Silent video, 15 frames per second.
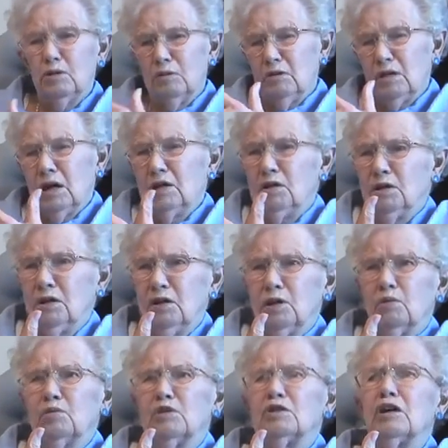I think it
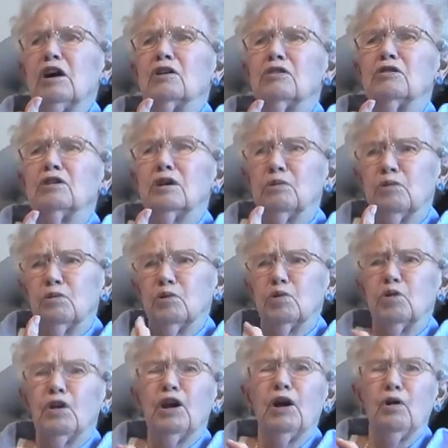was Saturday. We were
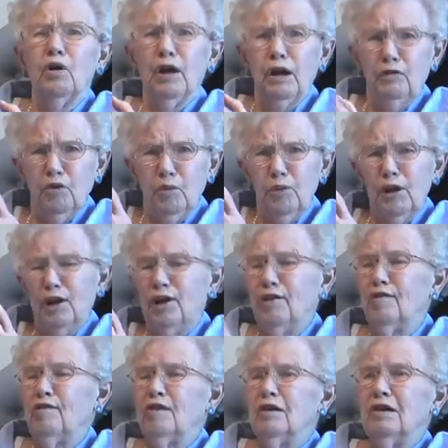going to have a bath.
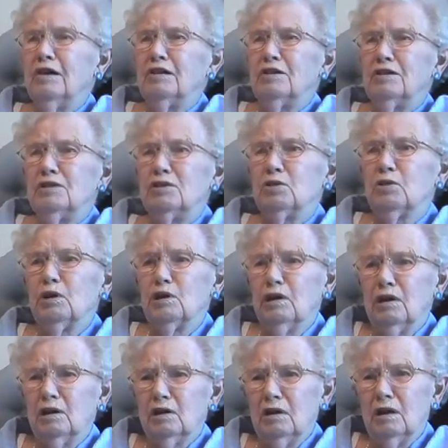So
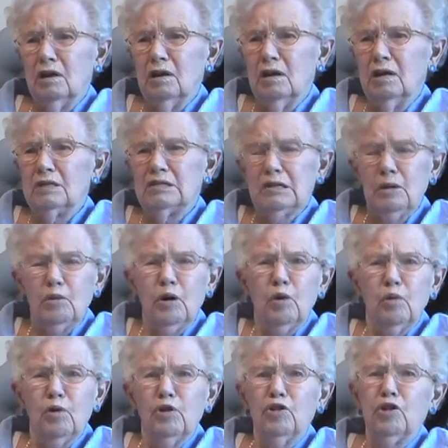and somehow
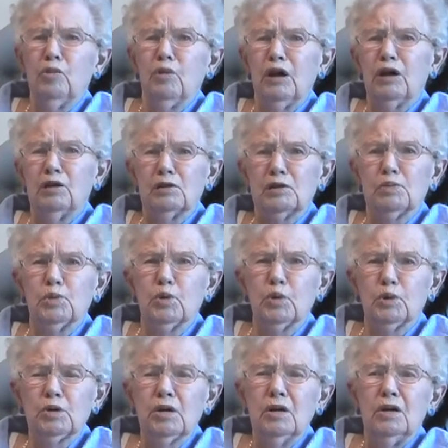one of the mantles broke.
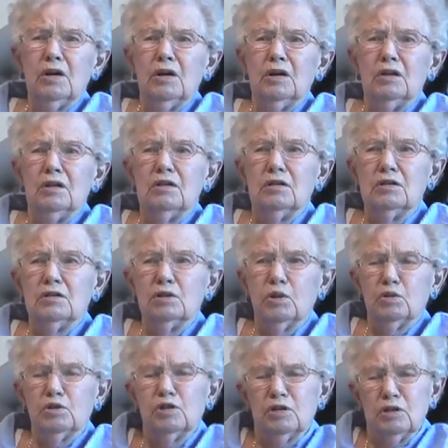So
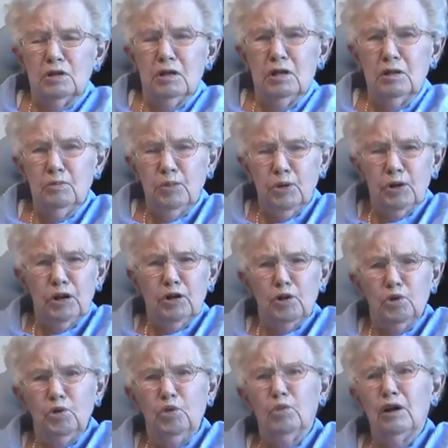he put on a
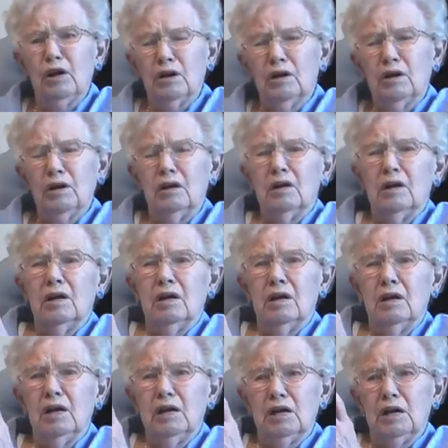new mantle,
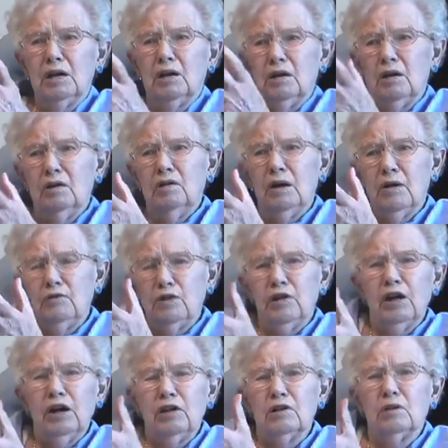and then you have to
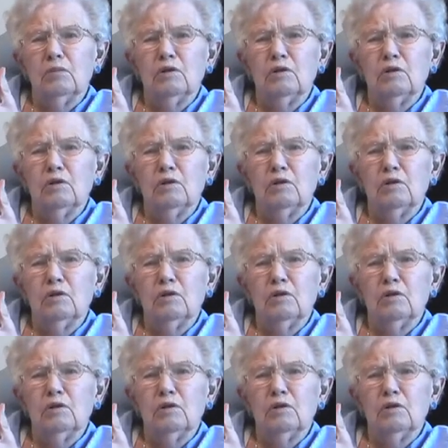light them.